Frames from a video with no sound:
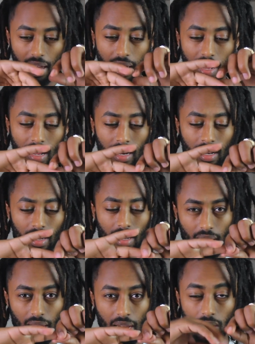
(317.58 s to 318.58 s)
And
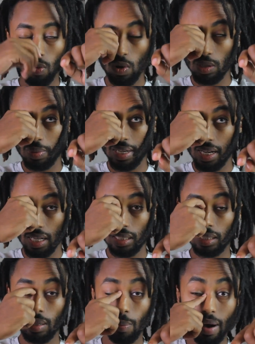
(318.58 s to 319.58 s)
and it was
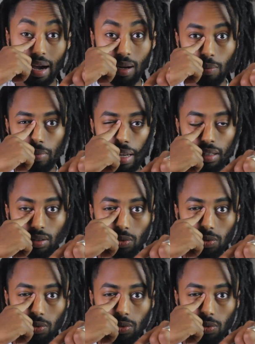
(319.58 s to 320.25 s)
because the bottom like